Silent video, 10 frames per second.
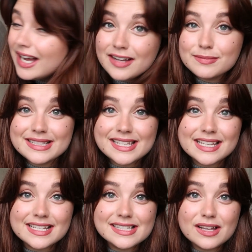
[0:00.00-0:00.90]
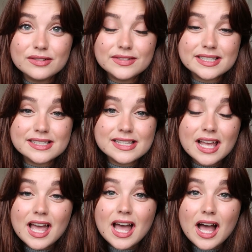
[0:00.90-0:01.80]
I've been taking selfies.
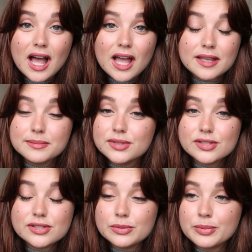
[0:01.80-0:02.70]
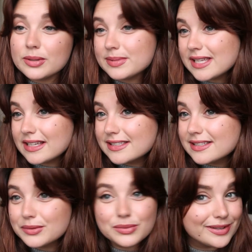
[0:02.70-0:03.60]
I'm super
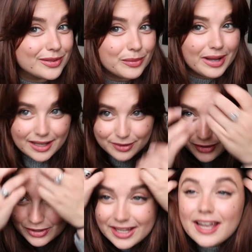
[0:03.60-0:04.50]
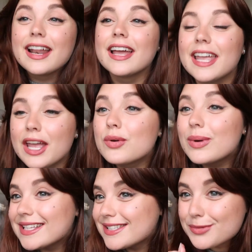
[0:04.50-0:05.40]
obsessed with the way I look, and I can't
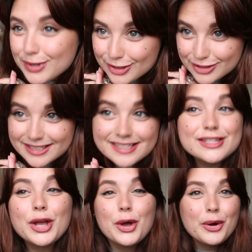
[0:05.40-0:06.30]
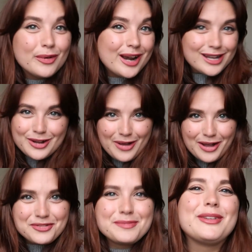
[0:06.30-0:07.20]
wait to wear this when I go
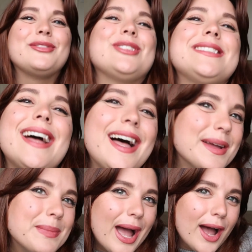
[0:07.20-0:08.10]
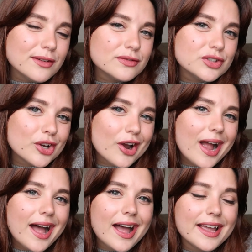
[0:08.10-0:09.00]
out for my first time after
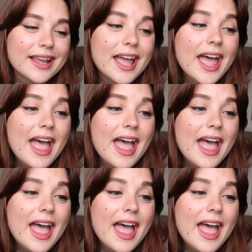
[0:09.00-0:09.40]
I